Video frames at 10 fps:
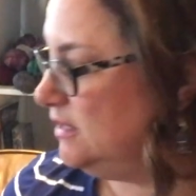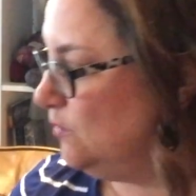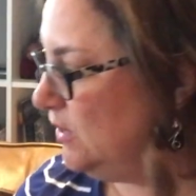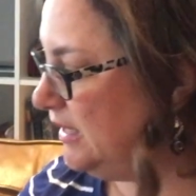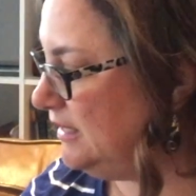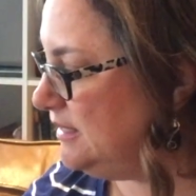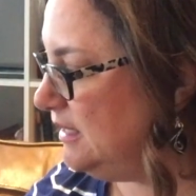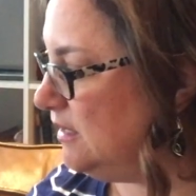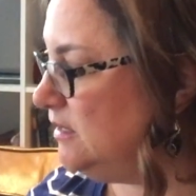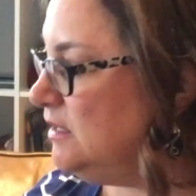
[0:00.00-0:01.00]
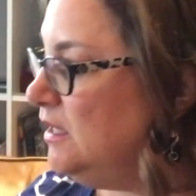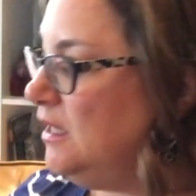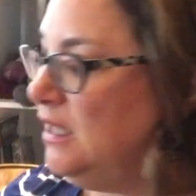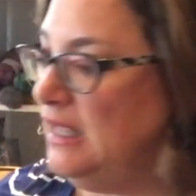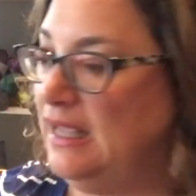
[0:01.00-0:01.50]
So what I did
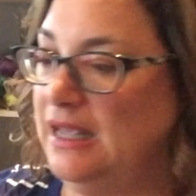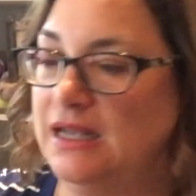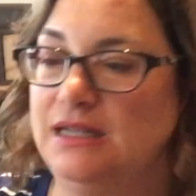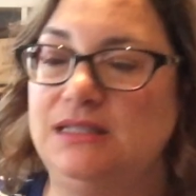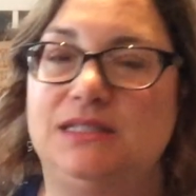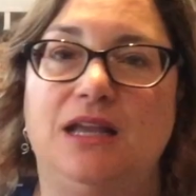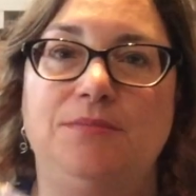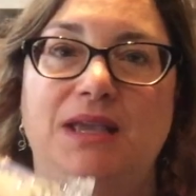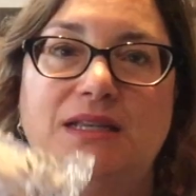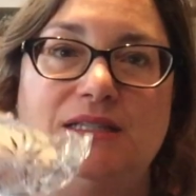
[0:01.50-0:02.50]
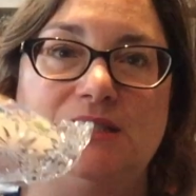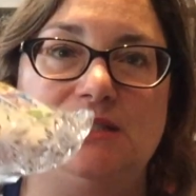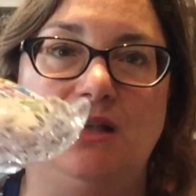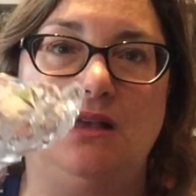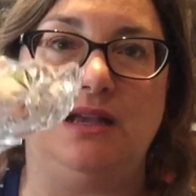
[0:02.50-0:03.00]
is I made a
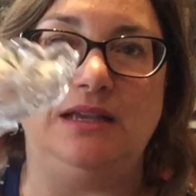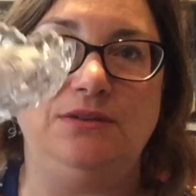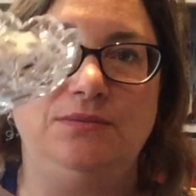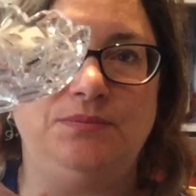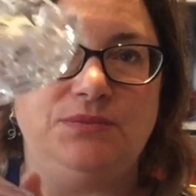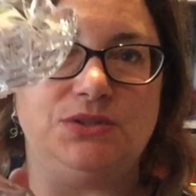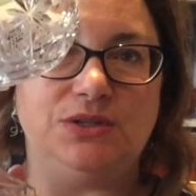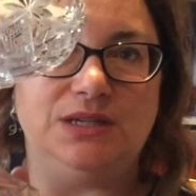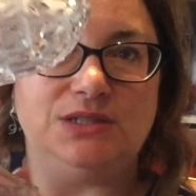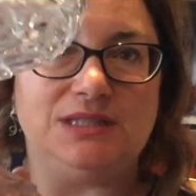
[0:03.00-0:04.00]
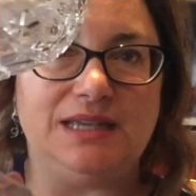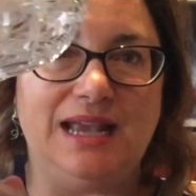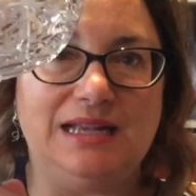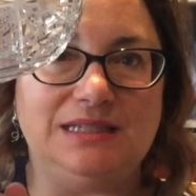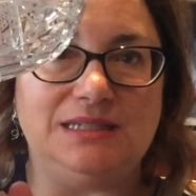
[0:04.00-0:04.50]
design. So here's the
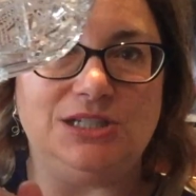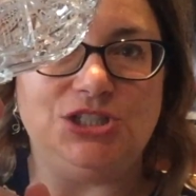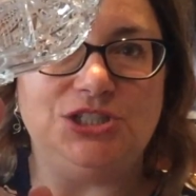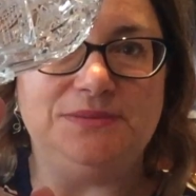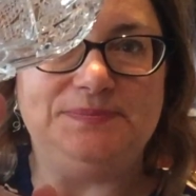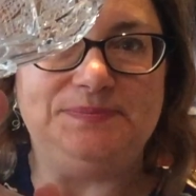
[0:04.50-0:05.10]
candy dish.